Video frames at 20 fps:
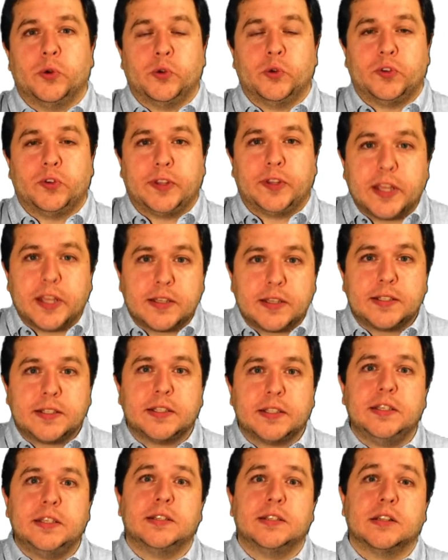tests
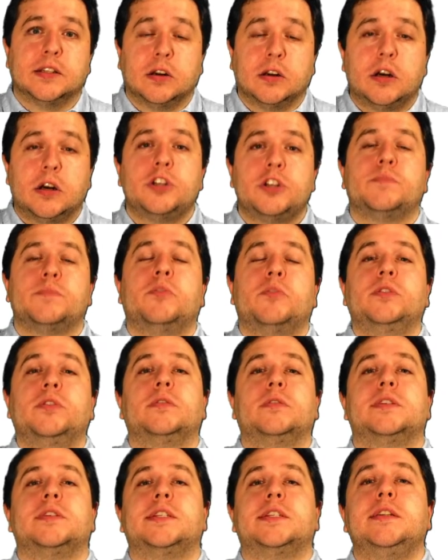is large, model
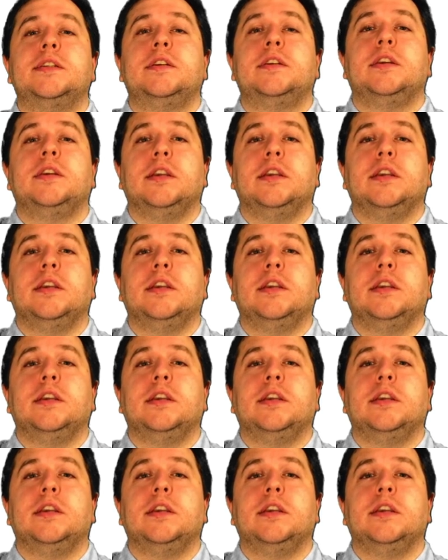seeding